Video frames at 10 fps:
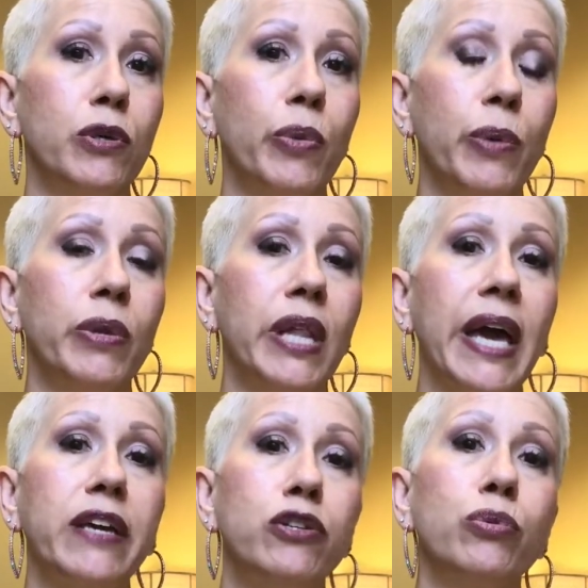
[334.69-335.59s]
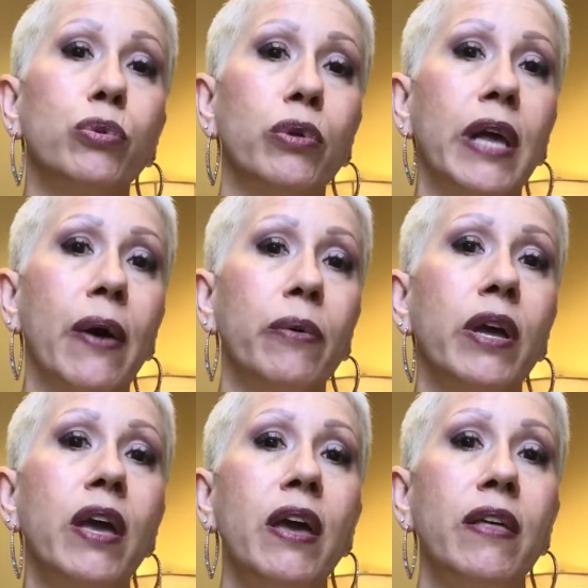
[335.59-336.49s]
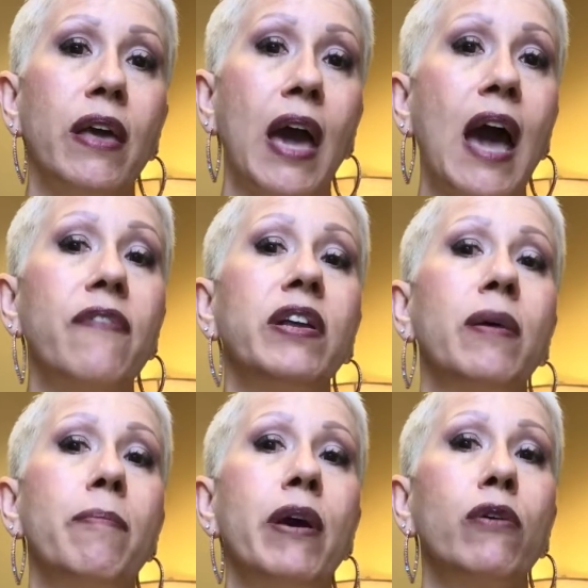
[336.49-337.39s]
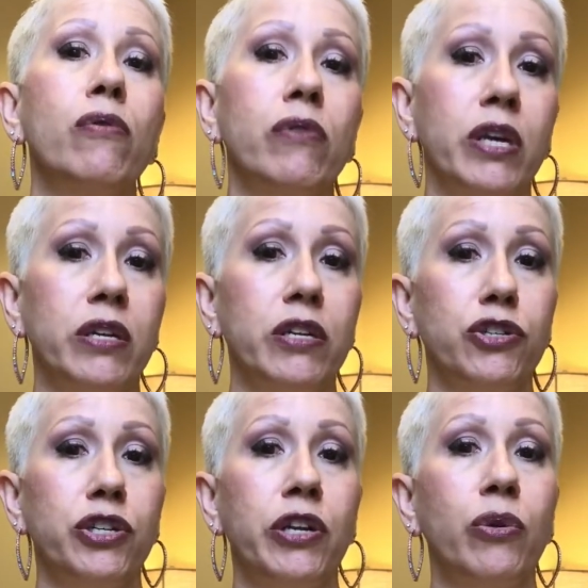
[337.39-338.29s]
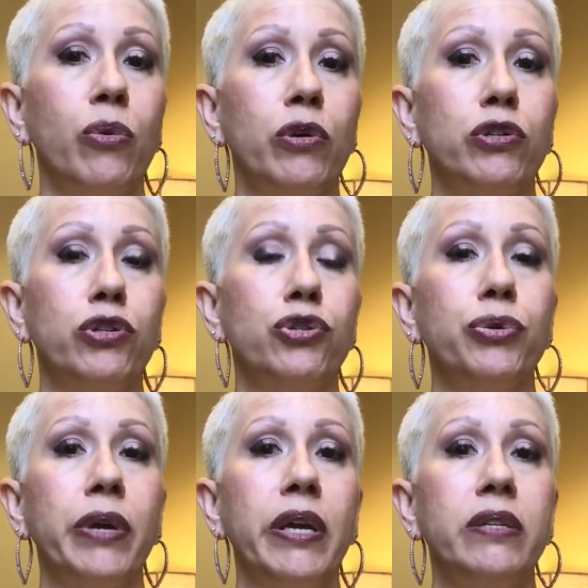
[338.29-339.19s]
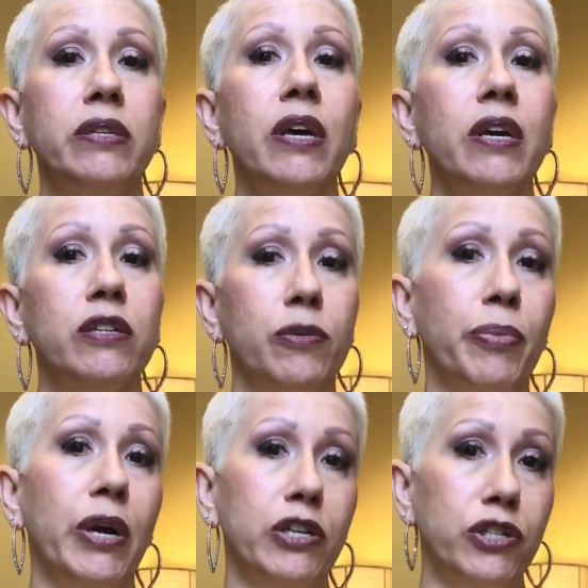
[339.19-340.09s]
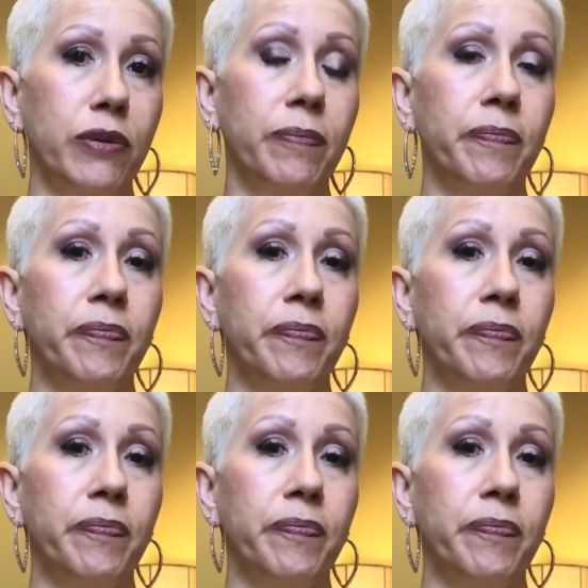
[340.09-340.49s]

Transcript: So we would like to rule out having a medical condition in order to treat depression.